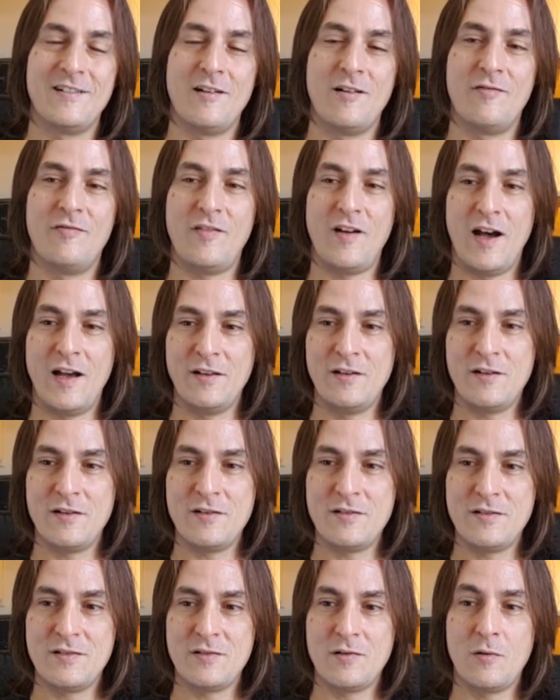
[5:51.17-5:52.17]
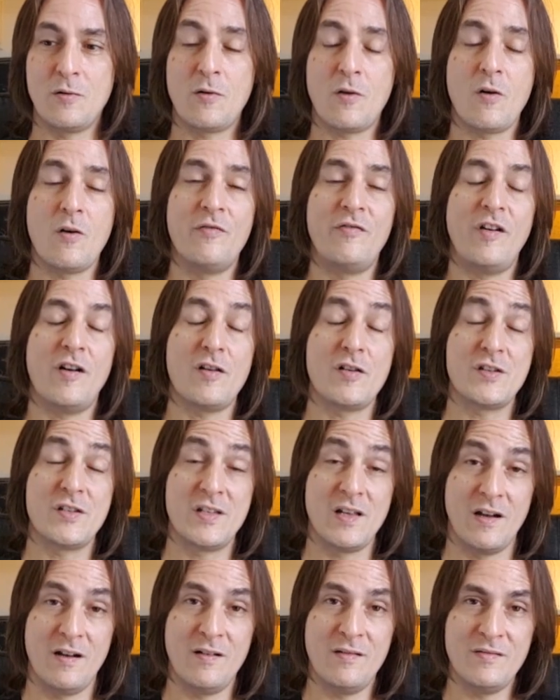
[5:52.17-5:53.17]
of others or of
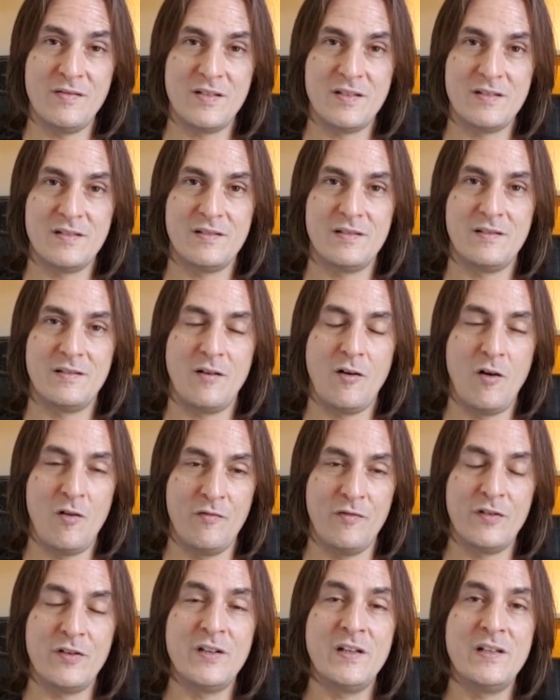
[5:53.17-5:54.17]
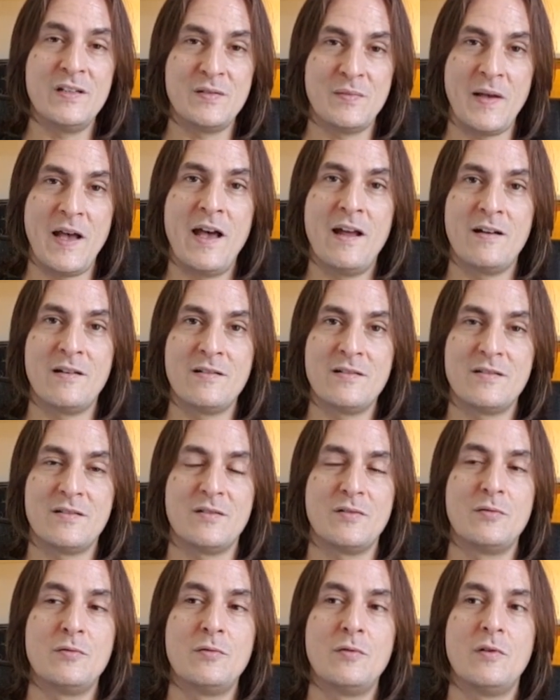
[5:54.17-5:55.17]
ourselves over these matters
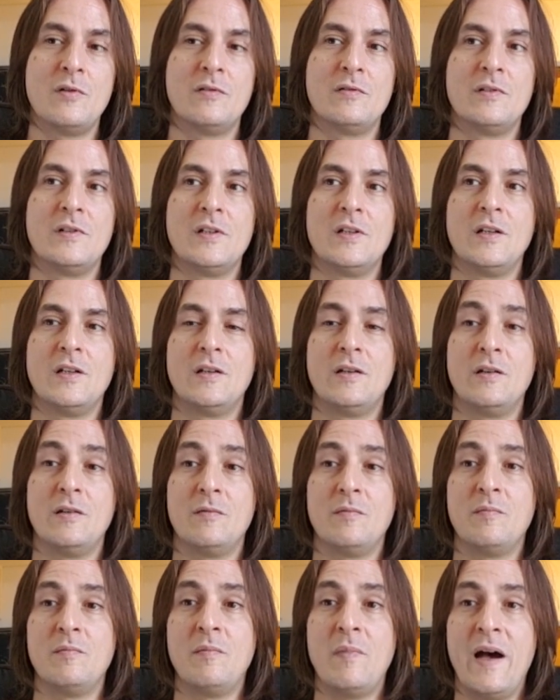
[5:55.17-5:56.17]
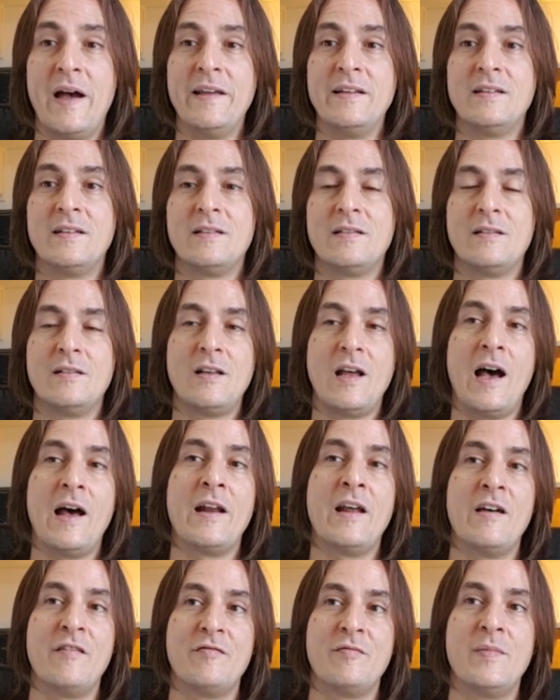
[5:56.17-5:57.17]
who might
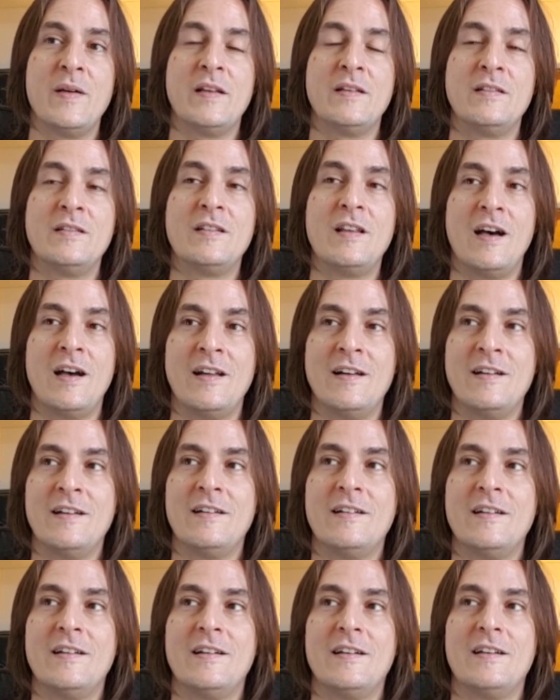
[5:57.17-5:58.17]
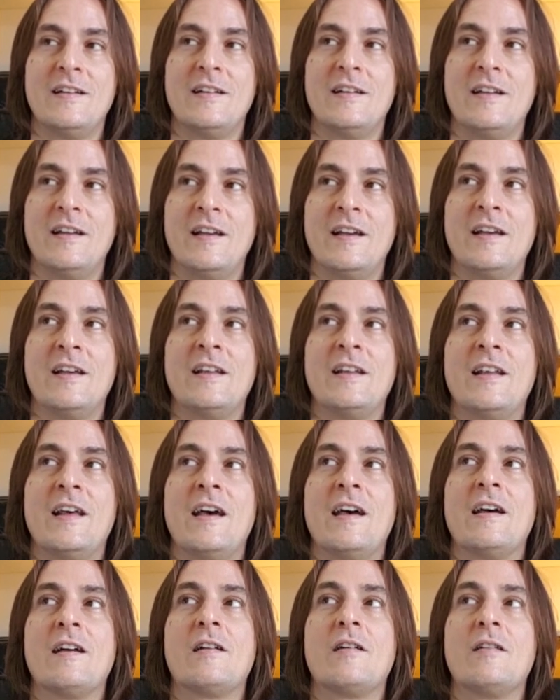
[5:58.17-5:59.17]
not have been done in
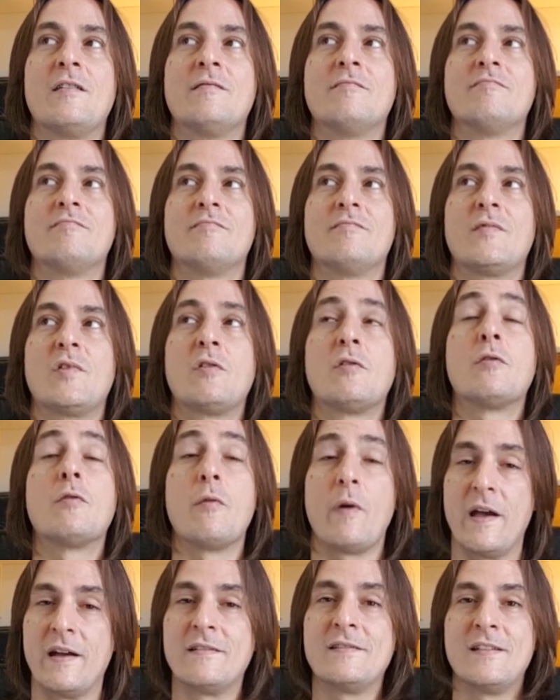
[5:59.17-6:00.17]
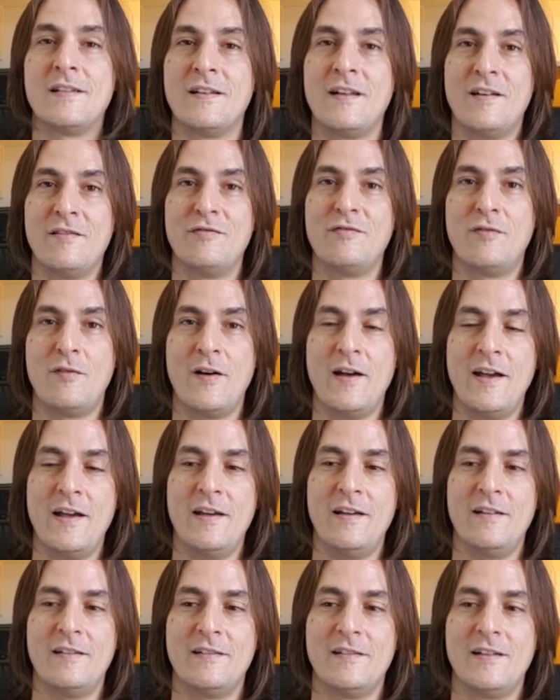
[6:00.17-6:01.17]
a correct enough
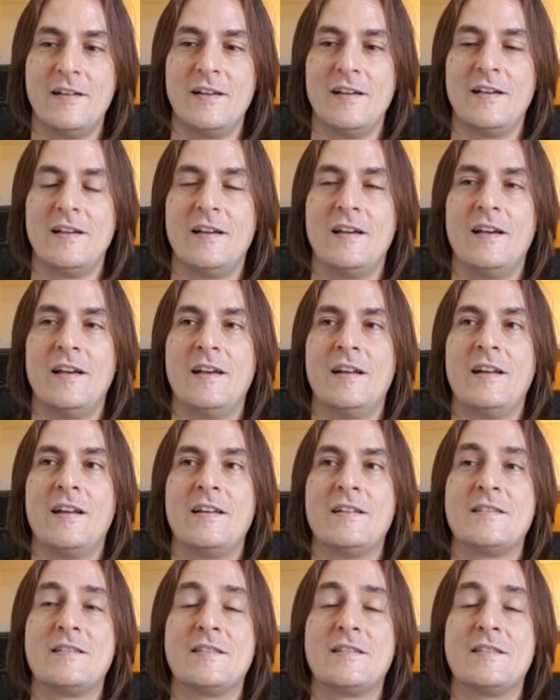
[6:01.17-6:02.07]
way, in a